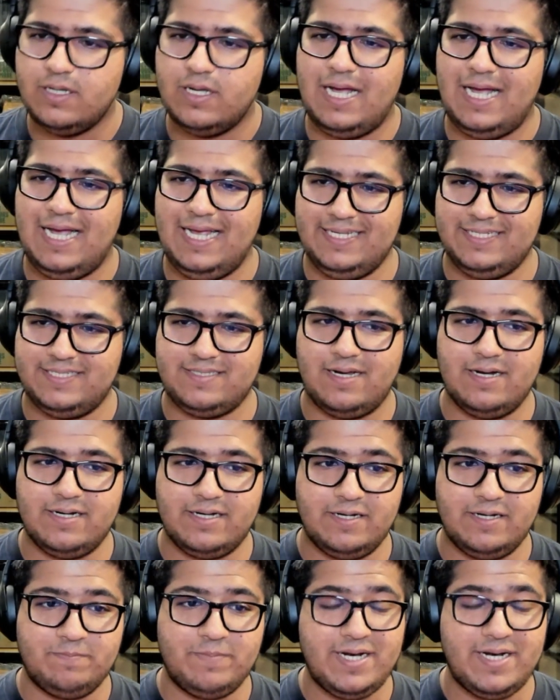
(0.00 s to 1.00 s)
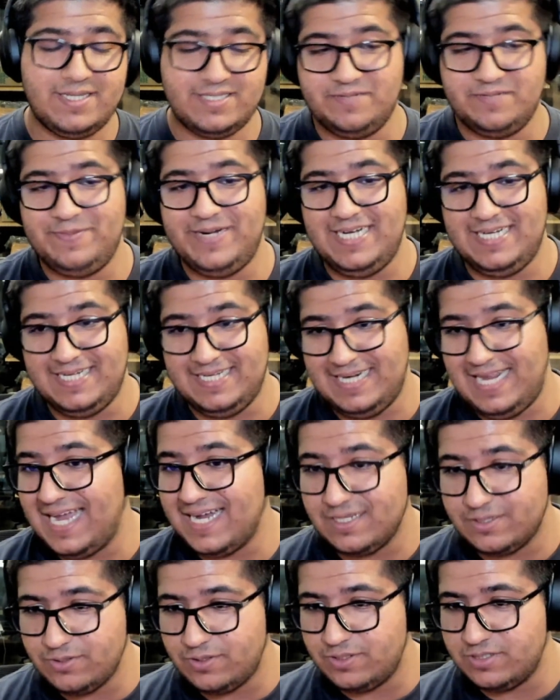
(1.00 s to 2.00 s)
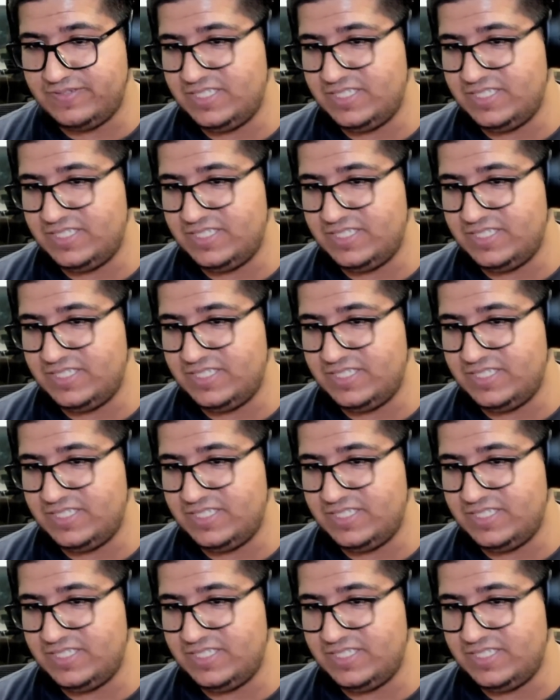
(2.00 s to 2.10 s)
I started participating in hackathons,